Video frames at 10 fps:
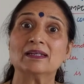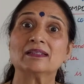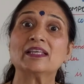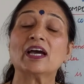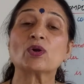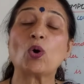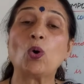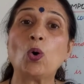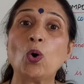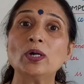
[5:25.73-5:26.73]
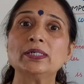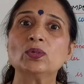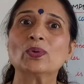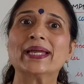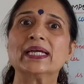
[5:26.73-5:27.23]
they are
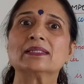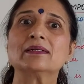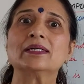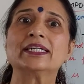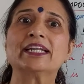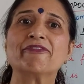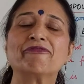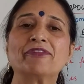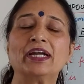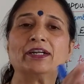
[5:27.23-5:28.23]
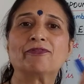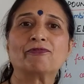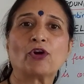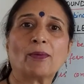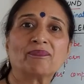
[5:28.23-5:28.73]
altogether different
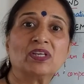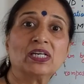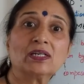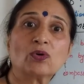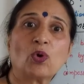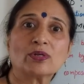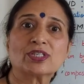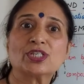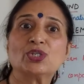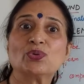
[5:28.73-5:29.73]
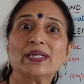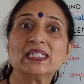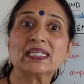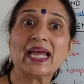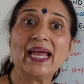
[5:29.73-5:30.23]
from their
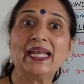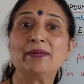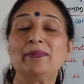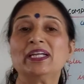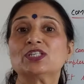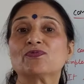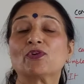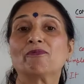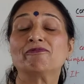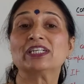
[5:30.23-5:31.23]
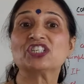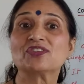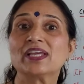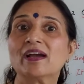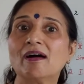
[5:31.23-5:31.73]
constituent elements from which
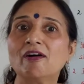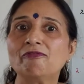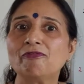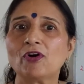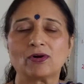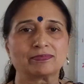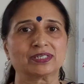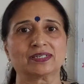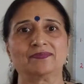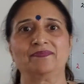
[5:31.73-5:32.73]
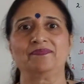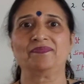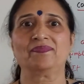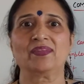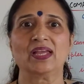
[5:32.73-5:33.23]
they are formed.
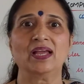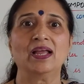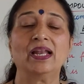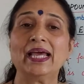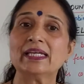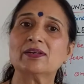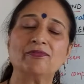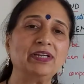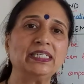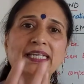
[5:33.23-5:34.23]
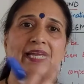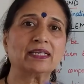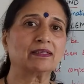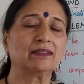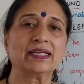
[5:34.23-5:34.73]
Like we take
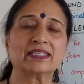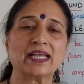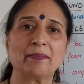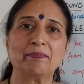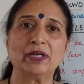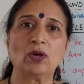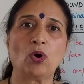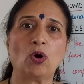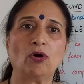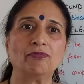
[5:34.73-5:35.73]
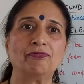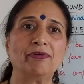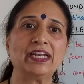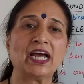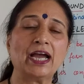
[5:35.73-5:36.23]
the example of
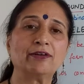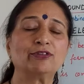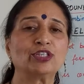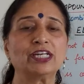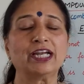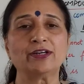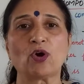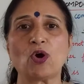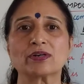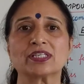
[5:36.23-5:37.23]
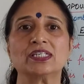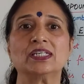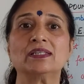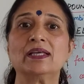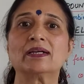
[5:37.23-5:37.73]
when hydrogen and
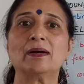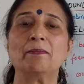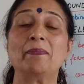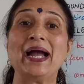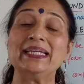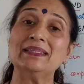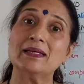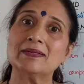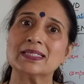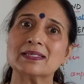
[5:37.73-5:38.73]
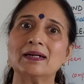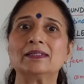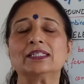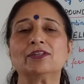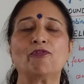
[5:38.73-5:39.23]
oxygen, they combine, they result
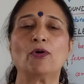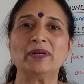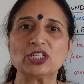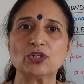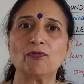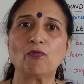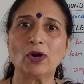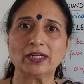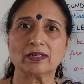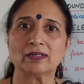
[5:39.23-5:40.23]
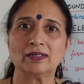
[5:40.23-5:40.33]
in the formation of water.